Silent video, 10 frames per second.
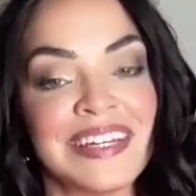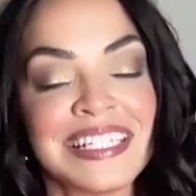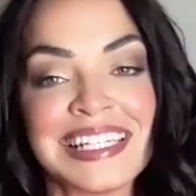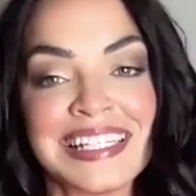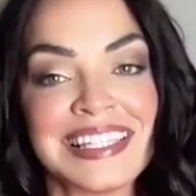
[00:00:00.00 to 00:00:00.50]

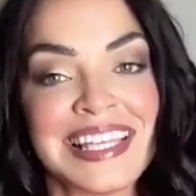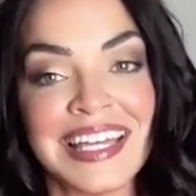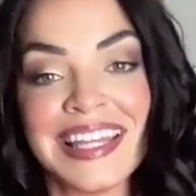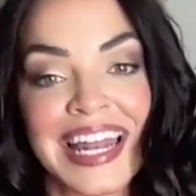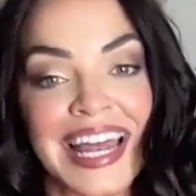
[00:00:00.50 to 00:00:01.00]
evicted.
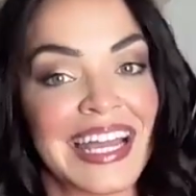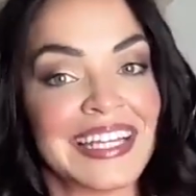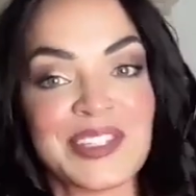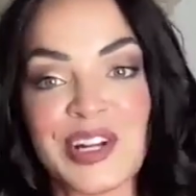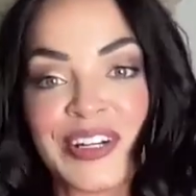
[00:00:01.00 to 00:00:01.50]
That I
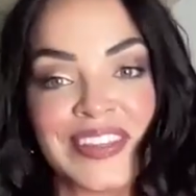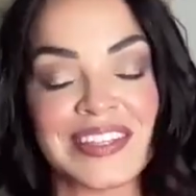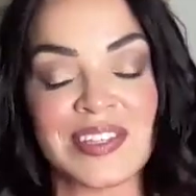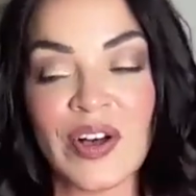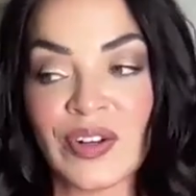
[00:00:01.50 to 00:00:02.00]
had started
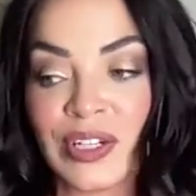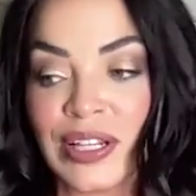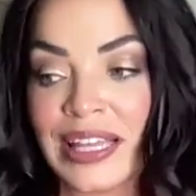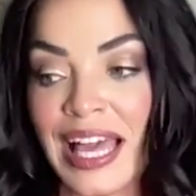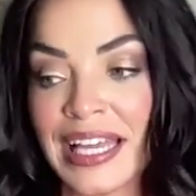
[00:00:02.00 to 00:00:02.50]
this all girl
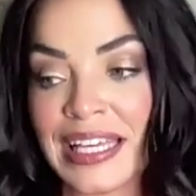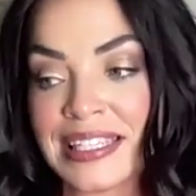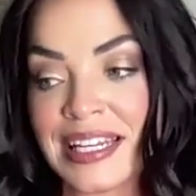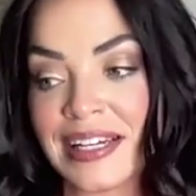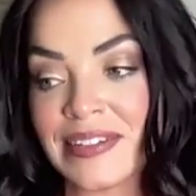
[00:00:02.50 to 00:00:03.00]

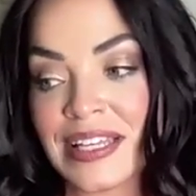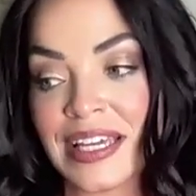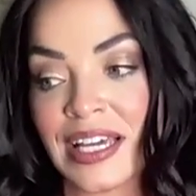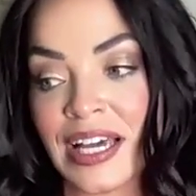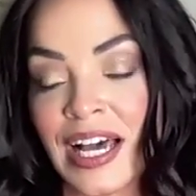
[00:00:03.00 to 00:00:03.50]
alliance. And I was
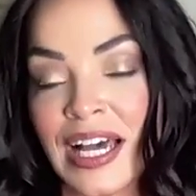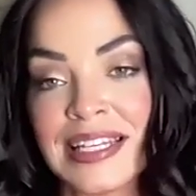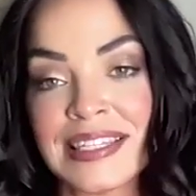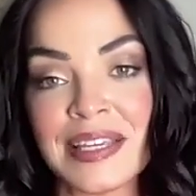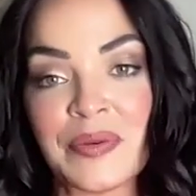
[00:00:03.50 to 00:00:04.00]
like,
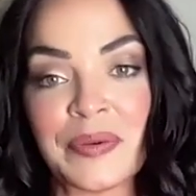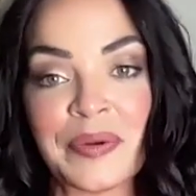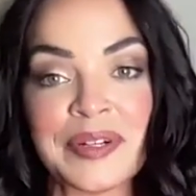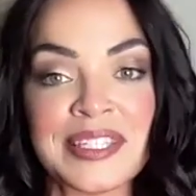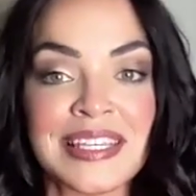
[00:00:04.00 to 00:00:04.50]
honestly, when
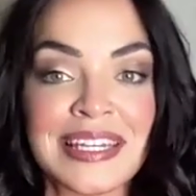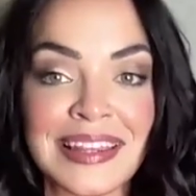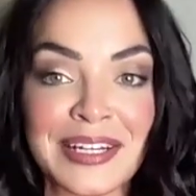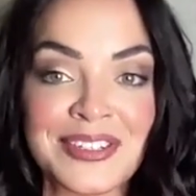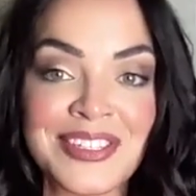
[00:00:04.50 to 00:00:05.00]
we were sitting
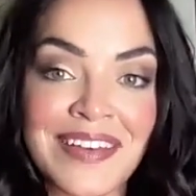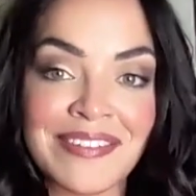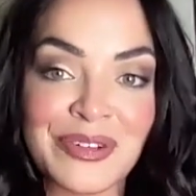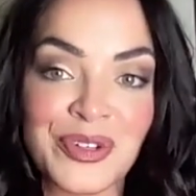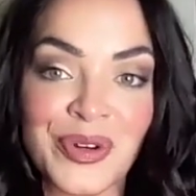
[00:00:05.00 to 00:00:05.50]
there
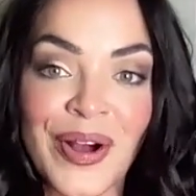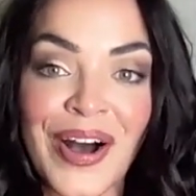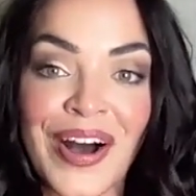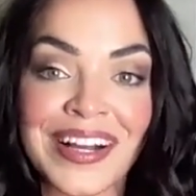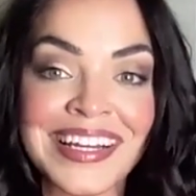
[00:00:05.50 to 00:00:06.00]
7
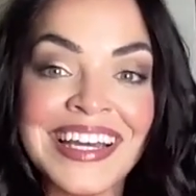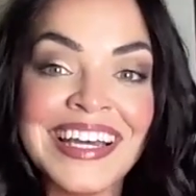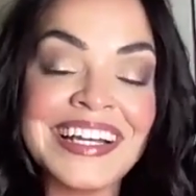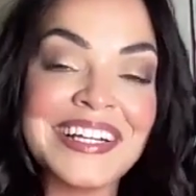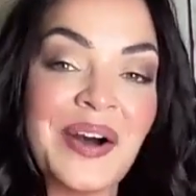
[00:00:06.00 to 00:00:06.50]
strong
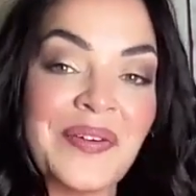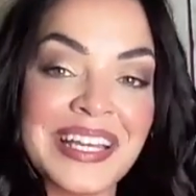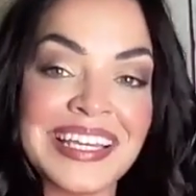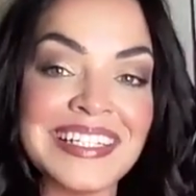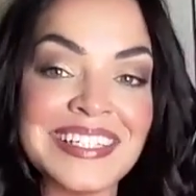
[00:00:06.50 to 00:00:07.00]

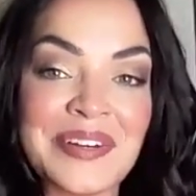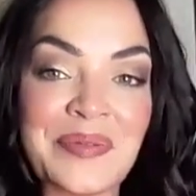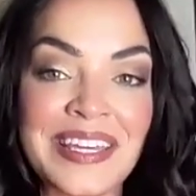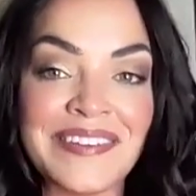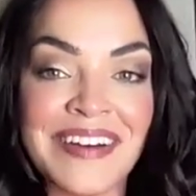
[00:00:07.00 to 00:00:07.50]
going into
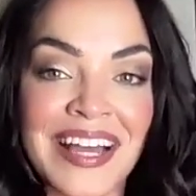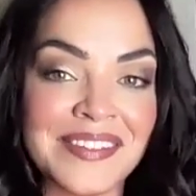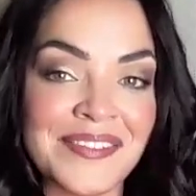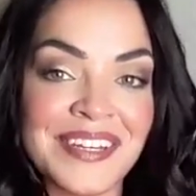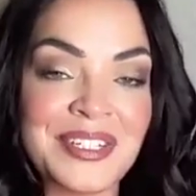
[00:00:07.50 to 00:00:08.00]
week
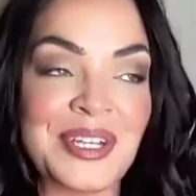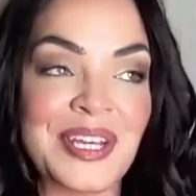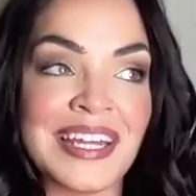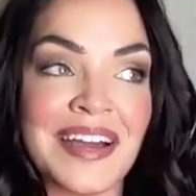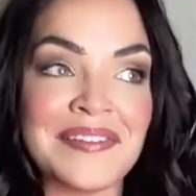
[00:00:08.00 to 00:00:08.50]
5's
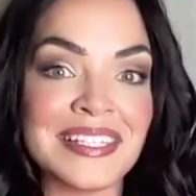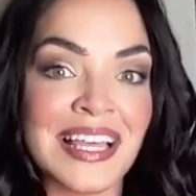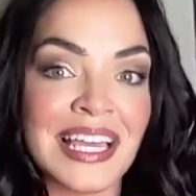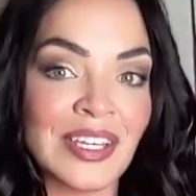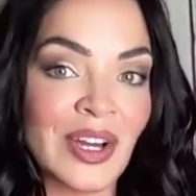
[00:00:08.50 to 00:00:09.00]
eviction, I was
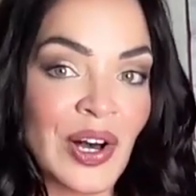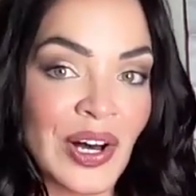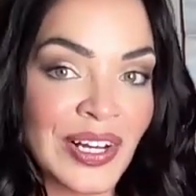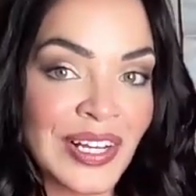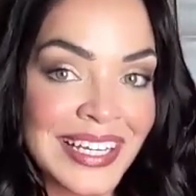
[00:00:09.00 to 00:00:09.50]
like,
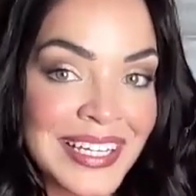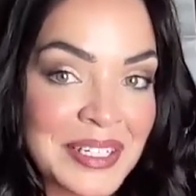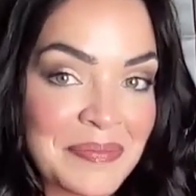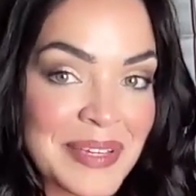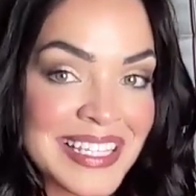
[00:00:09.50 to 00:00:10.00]
y'all, it
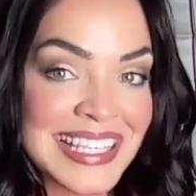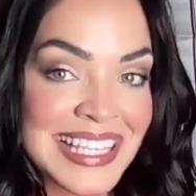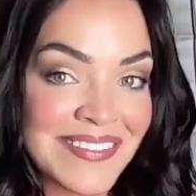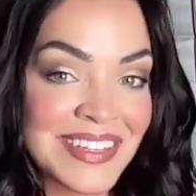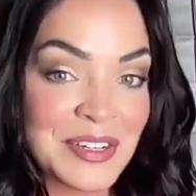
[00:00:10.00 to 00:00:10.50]
could be
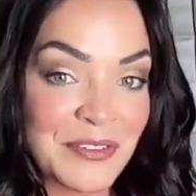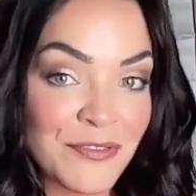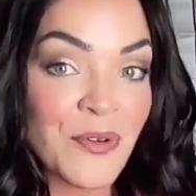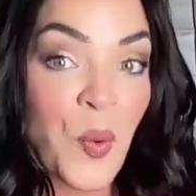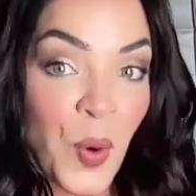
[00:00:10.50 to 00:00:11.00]
7-4
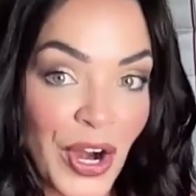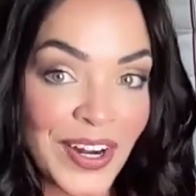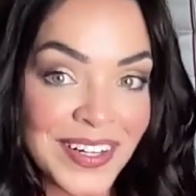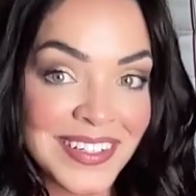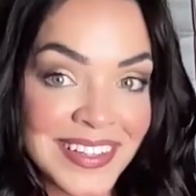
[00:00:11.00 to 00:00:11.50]

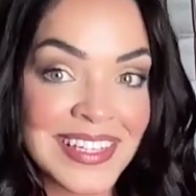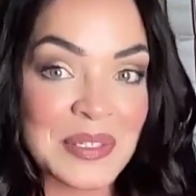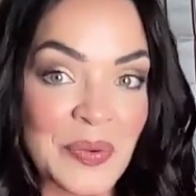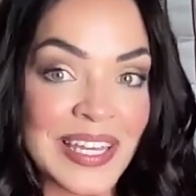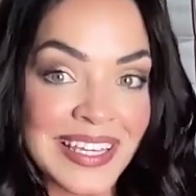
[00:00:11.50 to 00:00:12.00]
this week